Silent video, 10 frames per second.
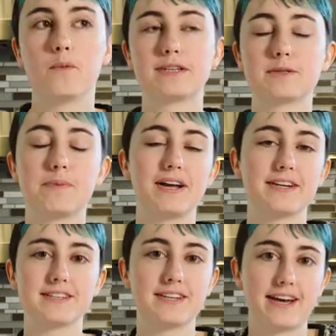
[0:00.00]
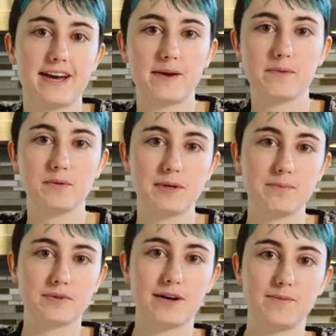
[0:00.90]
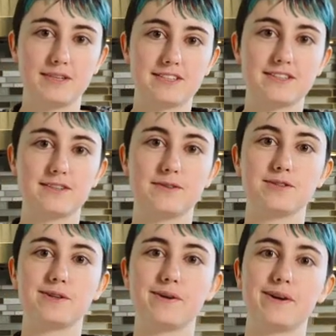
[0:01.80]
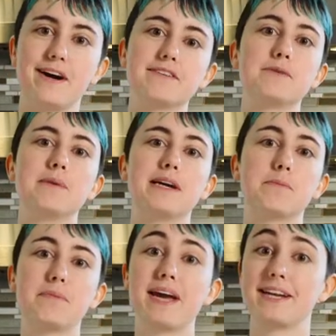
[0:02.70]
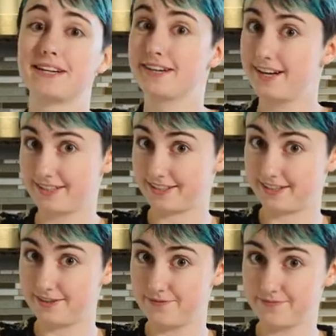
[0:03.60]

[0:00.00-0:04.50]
Once upon a time, we promised to show you how to make panna cotta.